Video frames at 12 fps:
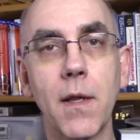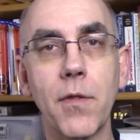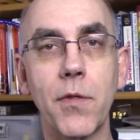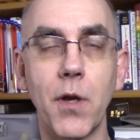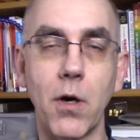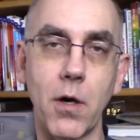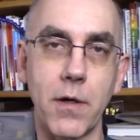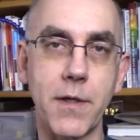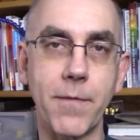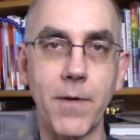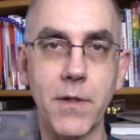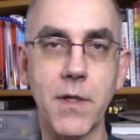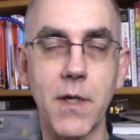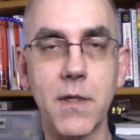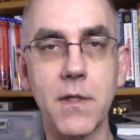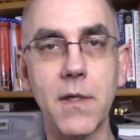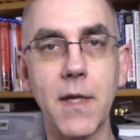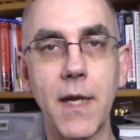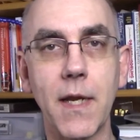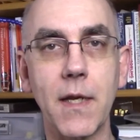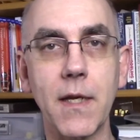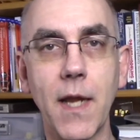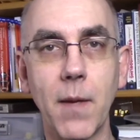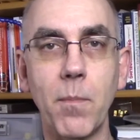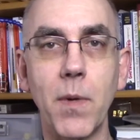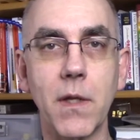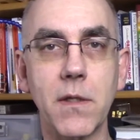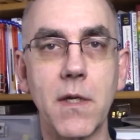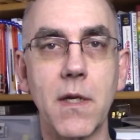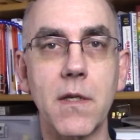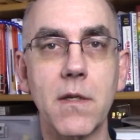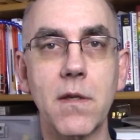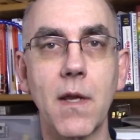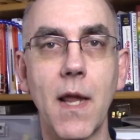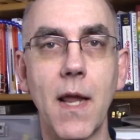There are differences in capabilities,